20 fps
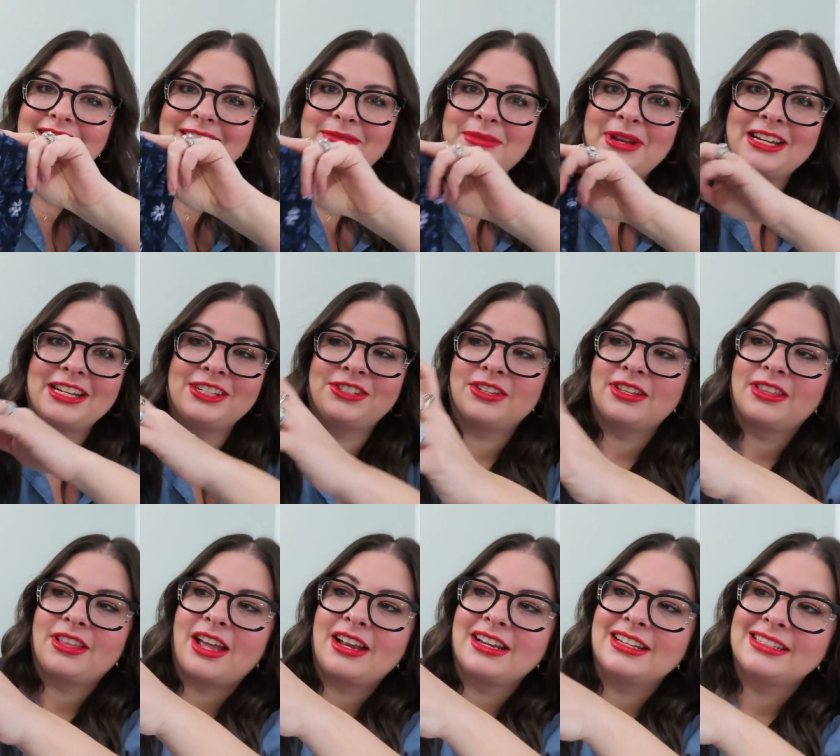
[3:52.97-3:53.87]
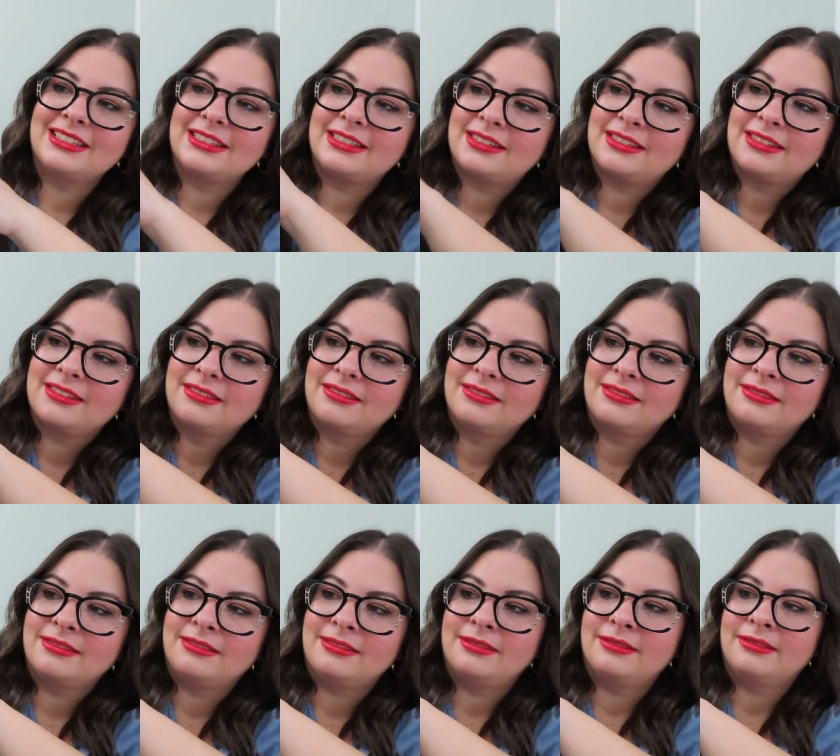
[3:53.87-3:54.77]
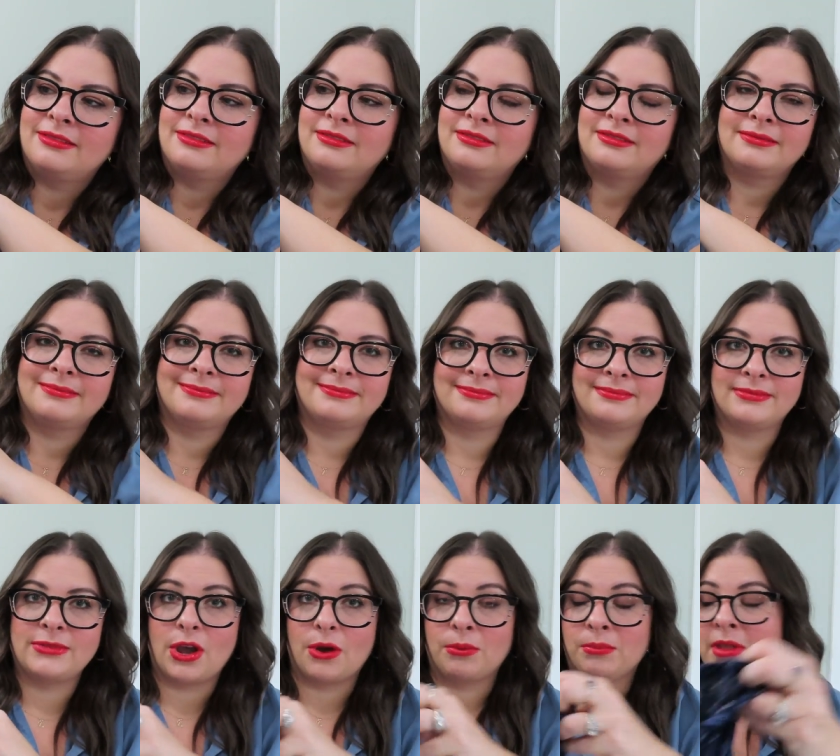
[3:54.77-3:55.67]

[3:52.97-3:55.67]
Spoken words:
my initial thought is no.